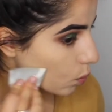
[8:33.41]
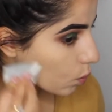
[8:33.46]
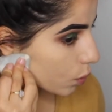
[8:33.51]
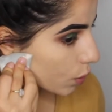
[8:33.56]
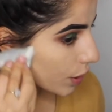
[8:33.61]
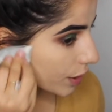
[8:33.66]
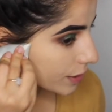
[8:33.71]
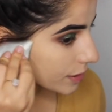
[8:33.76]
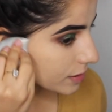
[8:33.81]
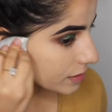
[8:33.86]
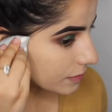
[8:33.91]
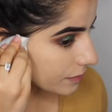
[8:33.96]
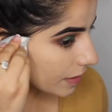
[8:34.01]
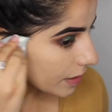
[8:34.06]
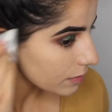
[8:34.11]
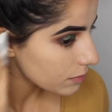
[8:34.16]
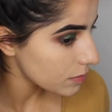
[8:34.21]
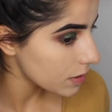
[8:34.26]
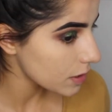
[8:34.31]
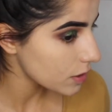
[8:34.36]
worst
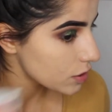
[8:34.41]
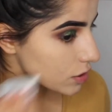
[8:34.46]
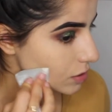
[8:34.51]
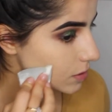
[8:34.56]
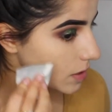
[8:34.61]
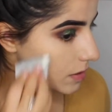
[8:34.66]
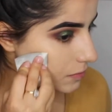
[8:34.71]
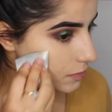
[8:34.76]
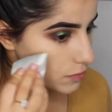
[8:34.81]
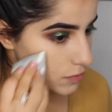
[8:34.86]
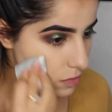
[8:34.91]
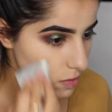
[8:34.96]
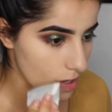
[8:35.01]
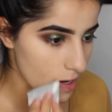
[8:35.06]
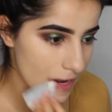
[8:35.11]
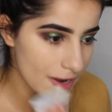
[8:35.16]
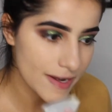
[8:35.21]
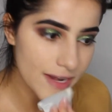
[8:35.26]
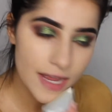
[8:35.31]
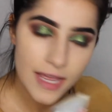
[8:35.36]
foundation I've
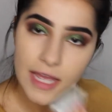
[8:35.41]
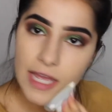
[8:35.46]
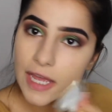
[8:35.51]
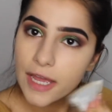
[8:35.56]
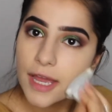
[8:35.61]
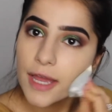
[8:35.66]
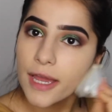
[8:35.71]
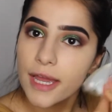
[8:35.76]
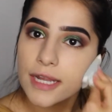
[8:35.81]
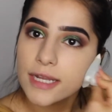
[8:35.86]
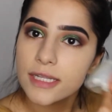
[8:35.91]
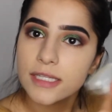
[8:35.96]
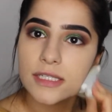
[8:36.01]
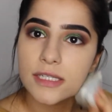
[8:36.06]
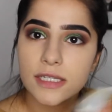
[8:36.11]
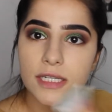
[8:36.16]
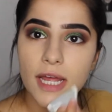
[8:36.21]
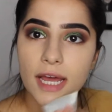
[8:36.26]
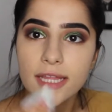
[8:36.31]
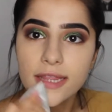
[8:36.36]
tried, and
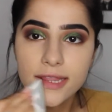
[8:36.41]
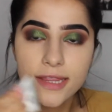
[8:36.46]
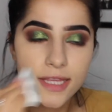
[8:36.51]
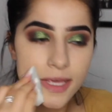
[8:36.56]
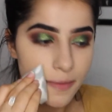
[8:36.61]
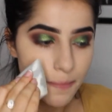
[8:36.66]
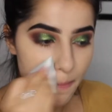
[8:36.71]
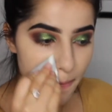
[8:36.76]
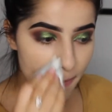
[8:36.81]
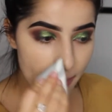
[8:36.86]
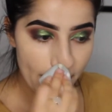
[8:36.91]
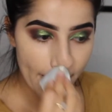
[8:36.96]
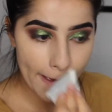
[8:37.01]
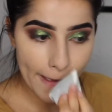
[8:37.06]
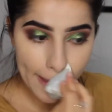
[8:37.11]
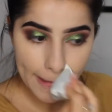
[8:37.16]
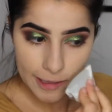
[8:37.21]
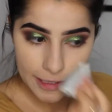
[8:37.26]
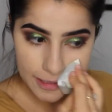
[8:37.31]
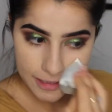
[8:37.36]
it's not the
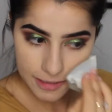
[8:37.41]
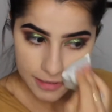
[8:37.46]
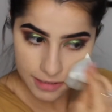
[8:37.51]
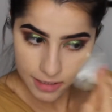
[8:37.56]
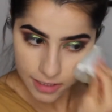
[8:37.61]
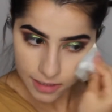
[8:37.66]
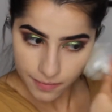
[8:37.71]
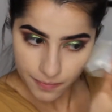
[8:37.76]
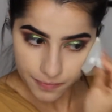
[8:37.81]
best.